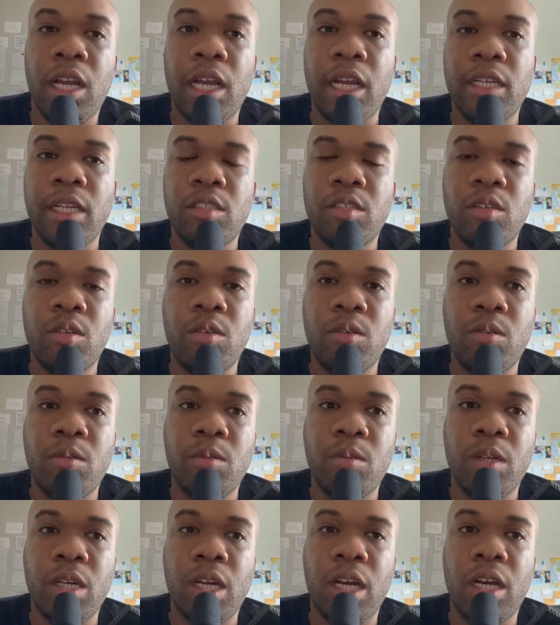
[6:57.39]
And
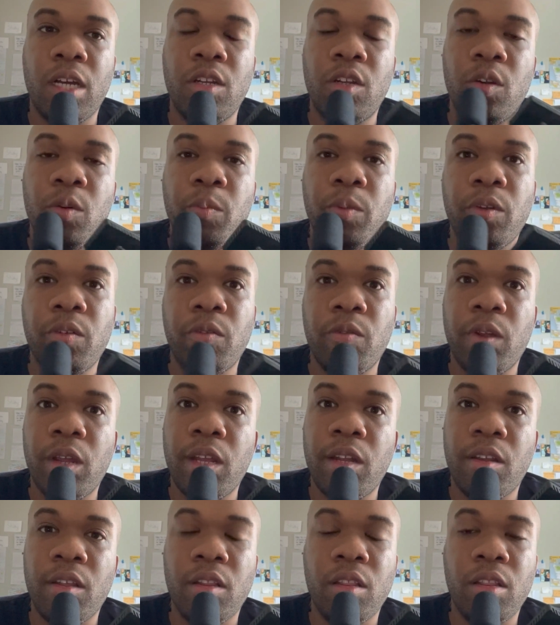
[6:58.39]
so don't be
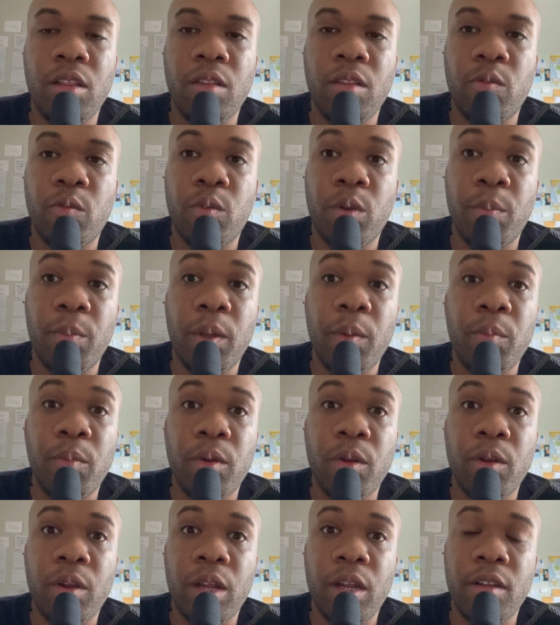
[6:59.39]
afraid to
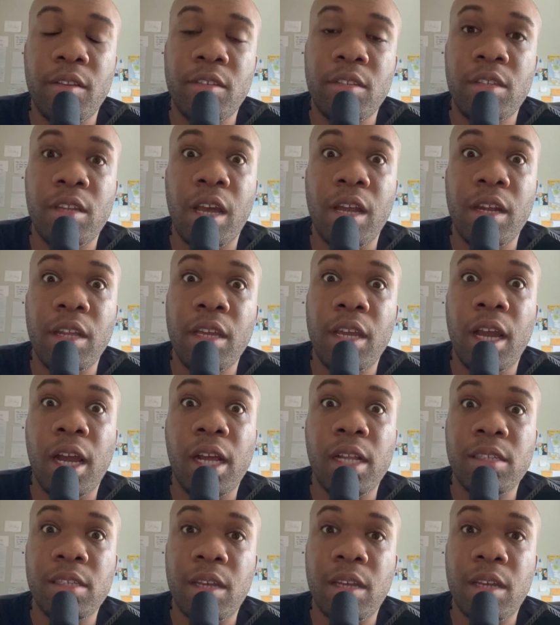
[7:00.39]
remember and study God's